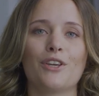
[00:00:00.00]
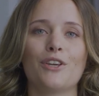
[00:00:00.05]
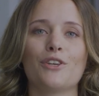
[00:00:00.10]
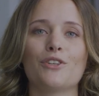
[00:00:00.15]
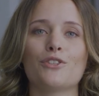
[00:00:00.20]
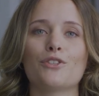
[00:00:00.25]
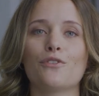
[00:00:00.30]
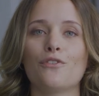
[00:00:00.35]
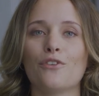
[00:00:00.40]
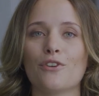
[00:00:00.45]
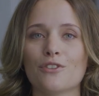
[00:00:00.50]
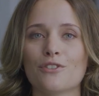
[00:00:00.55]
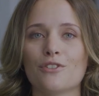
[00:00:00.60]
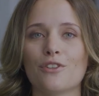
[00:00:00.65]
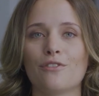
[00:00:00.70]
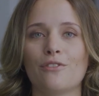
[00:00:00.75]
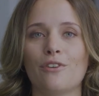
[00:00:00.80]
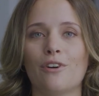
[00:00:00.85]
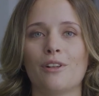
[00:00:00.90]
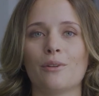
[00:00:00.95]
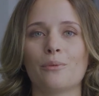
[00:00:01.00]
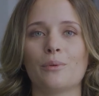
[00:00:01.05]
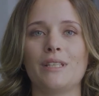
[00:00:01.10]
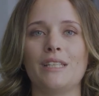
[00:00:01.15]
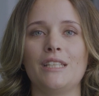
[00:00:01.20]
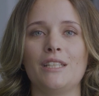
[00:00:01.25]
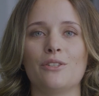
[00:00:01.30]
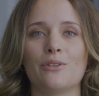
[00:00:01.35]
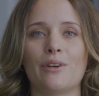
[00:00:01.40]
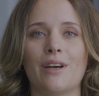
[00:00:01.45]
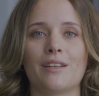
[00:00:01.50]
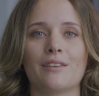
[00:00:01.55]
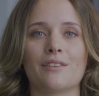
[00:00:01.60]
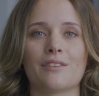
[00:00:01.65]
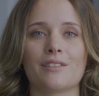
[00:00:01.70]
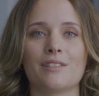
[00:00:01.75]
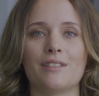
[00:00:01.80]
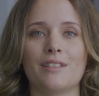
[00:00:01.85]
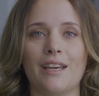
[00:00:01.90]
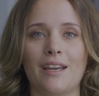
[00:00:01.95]
So first of all, we need to
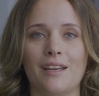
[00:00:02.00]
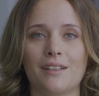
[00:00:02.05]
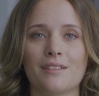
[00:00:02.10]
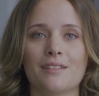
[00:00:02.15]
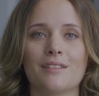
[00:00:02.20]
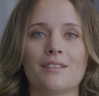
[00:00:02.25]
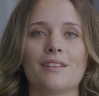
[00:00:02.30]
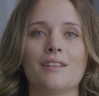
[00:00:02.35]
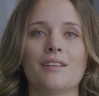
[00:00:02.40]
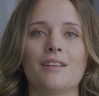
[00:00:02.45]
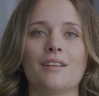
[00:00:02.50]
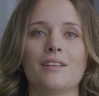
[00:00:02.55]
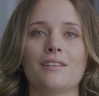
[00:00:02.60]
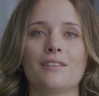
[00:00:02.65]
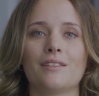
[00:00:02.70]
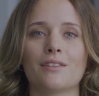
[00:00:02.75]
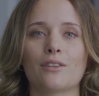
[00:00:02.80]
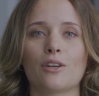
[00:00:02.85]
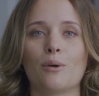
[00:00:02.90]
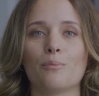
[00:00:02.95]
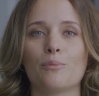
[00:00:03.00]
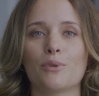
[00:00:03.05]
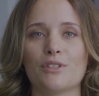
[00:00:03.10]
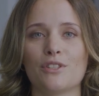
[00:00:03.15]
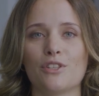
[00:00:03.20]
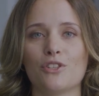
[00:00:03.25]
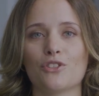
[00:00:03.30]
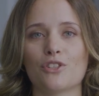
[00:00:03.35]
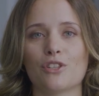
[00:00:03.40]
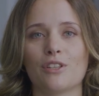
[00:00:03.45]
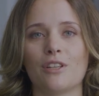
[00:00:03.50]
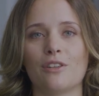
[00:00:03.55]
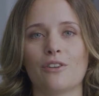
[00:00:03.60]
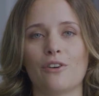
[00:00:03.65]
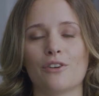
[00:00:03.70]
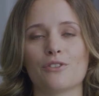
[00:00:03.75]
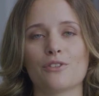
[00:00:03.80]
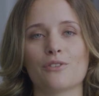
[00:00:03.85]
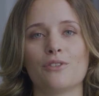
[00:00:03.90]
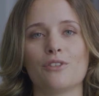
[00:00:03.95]
understand the composition and
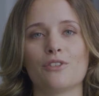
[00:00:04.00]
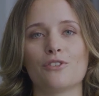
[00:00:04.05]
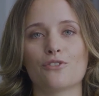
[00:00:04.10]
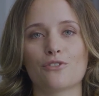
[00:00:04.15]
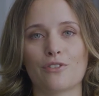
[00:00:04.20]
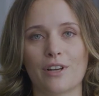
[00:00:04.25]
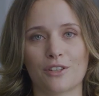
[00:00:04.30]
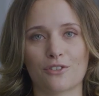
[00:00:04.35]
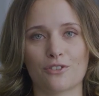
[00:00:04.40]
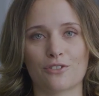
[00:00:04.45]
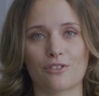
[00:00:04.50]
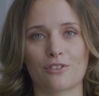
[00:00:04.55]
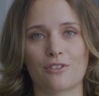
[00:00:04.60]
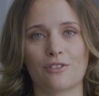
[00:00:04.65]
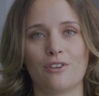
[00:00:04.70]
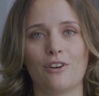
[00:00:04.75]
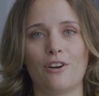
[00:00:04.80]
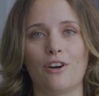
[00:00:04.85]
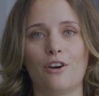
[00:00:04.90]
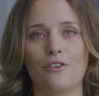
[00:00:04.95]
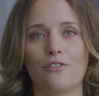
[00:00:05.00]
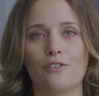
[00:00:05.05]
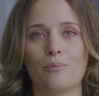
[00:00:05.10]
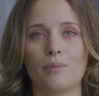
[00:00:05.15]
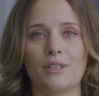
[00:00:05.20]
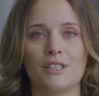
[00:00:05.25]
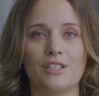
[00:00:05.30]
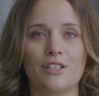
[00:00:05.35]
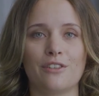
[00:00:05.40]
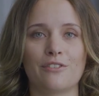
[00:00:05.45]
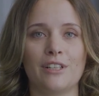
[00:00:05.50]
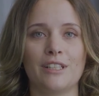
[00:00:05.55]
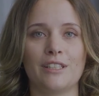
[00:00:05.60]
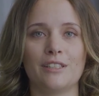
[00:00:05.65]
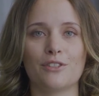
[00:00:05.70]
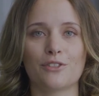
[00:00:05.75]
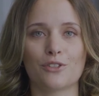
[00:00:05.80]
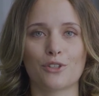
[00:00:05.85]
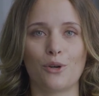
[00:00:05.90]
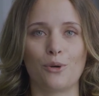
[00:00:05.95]
also the structure of a material
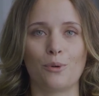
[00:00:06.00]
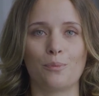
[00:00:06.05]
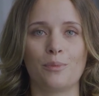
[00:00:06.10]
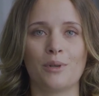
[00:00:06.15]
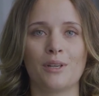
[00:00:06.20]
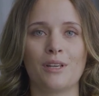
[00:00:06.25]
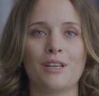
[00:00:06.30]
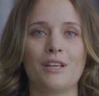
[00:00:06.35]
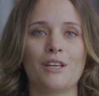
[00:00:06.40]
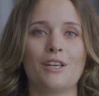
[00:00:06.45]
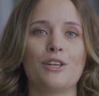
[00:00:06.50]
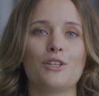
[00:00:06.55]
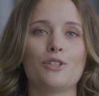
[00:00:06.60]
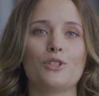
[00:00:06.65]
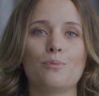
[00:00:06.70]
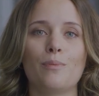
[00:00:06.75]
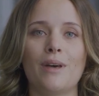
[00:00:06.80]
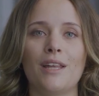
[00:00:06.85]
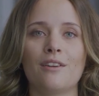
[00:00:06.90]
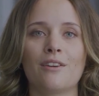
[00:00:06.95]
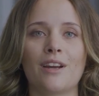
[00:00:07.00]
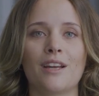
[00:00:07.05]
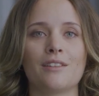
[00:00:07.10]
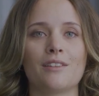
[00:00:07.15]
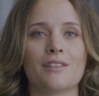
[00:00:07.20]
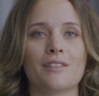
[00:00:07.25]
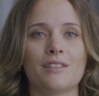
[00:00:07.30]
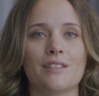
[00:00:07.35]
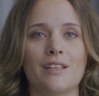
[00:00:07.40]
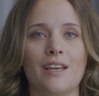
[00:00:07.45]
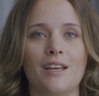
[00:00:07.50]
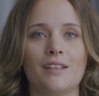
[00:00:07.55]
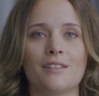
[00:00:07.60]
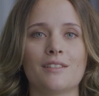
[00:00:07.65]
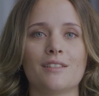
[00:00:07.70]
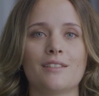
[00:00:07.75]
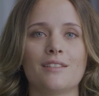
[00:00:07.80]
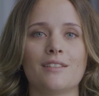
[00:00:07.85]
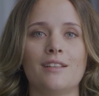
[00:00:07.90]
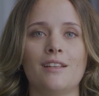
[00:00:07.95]
in scope to better
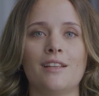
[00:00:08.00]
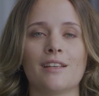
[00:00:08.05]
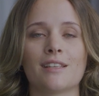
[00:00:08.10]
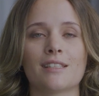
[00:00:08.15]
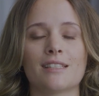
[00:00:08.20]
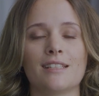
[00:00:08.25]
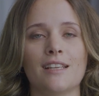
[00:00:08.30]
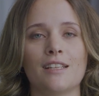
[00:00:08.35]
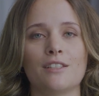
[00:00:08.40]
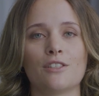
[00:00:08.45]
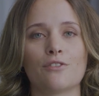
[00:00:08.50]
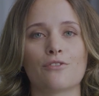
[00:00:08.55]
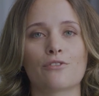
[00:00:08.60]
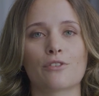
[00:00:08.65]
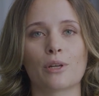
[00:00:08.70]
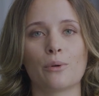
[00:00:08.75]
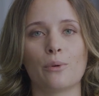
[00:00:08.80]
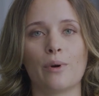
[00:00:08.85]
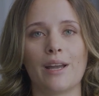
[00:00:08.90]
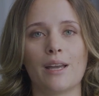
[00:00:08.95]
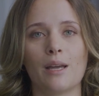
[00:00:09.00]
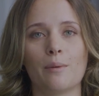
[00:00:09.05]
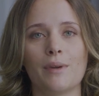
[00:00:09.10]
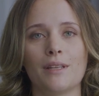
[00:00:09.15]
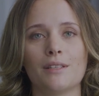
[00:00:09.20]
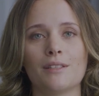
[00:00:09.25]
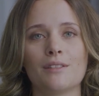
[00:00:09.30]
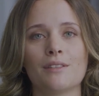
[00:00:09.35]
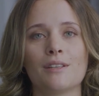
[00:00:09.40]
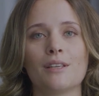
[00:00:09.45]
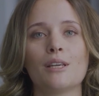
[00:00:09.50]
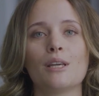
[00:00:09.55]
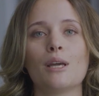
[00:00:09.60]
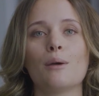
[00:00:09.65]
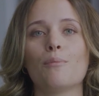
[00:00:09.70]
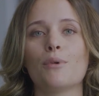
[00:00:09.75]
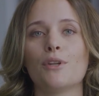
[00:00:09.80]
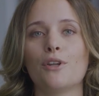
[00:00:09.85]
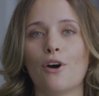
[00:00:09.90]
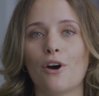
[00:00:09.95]
understand the legislative requirements,
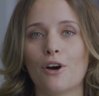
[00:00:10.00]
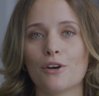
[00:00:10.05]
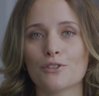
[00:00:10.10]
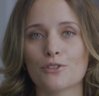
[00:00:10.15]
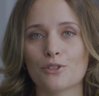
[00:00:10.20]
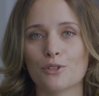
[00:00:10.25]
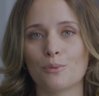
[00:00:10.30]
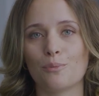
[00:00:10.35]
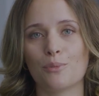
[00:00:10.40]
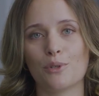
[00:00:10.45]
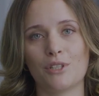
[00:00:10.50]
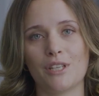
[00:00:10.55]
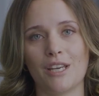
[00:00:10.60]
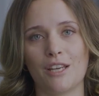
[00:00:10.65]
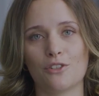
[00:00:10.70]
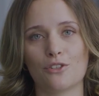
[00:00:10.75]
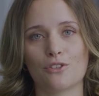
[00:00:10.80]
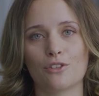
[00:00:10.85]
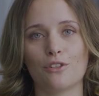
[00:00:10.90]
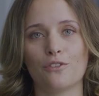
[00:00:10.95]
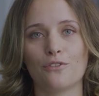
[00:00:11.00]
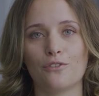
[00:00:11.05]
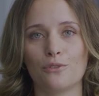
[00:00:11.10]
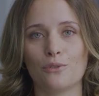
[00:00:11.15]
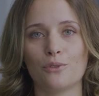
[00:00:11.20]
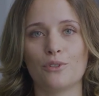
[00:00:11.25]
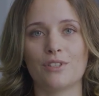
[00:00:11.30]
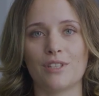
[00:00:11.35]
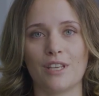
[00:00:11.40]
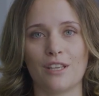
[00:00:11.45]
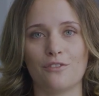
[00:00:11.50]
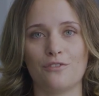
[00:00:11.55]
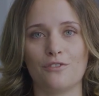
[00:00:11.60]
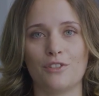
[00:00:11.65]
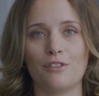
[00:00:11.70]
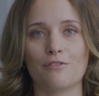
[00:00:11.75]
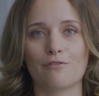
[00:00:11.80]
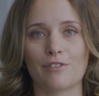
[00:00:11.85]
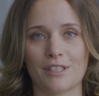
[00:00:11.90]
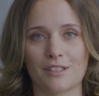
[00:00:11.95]
but also potential food
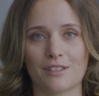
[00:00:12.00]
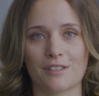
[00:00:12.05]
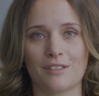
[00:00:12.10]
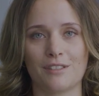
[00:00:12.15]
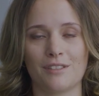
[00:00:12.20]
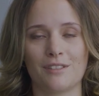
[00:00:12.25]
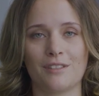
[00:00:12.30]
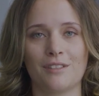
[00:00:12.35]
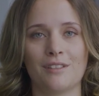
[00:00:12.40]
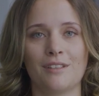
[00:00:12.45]
safety risks.